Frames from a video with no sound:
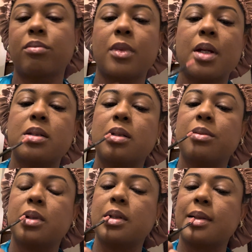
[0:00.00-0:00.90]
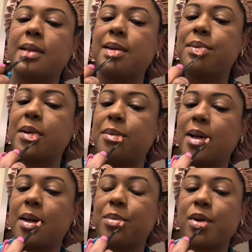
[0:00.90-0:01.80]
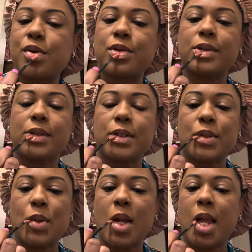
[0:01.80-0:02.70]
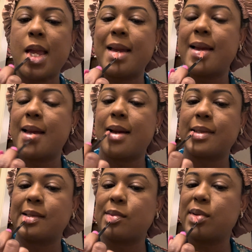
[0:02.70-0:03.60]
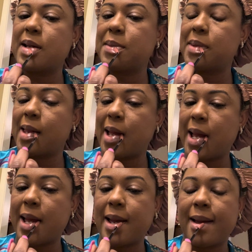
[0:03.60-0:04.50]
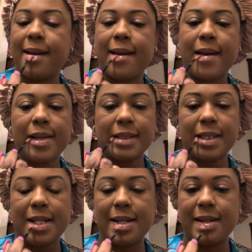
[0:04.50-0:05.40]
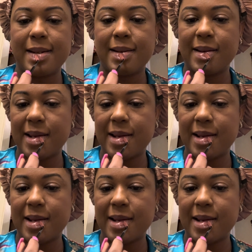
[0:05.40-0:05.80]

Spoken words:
It's something I keep in my purse to reapply as needed